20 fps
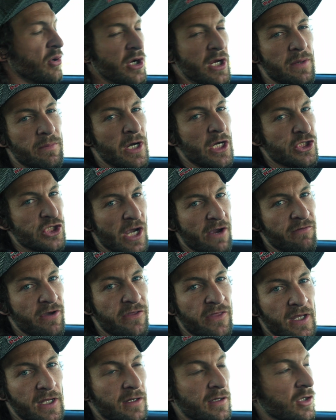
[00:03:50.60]
pretty much
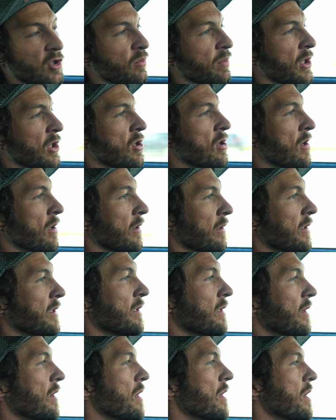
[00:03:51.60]
everything supercars.
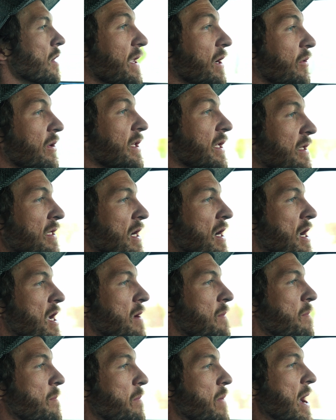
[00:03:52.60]
There was a
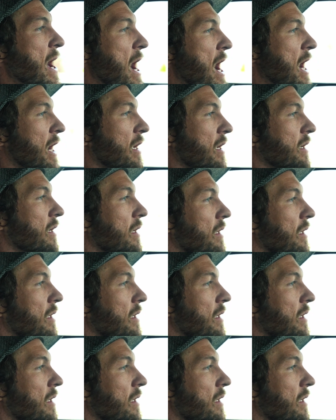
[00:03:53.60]
time back